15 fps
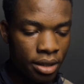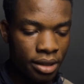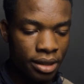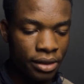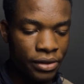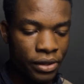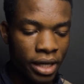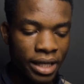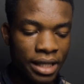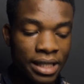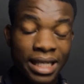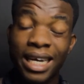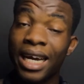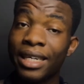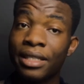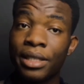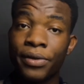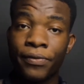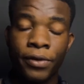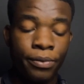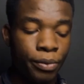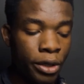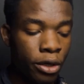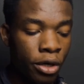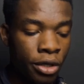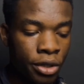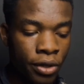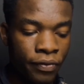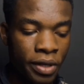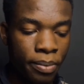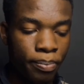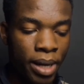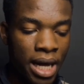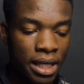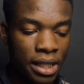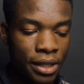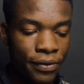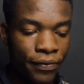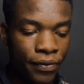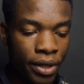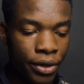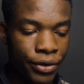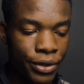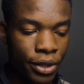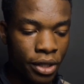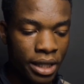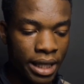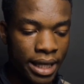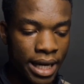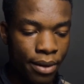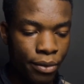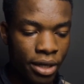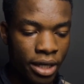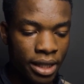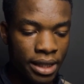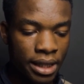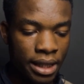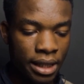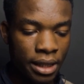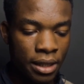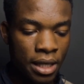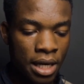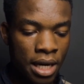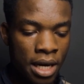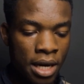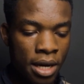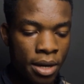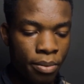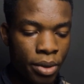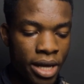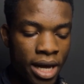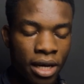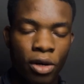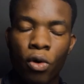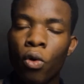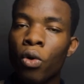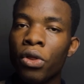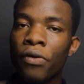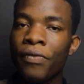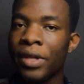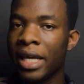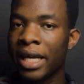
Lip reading: Design is kind of different because of the pattern finish on the Camon 19. But yeah, all of the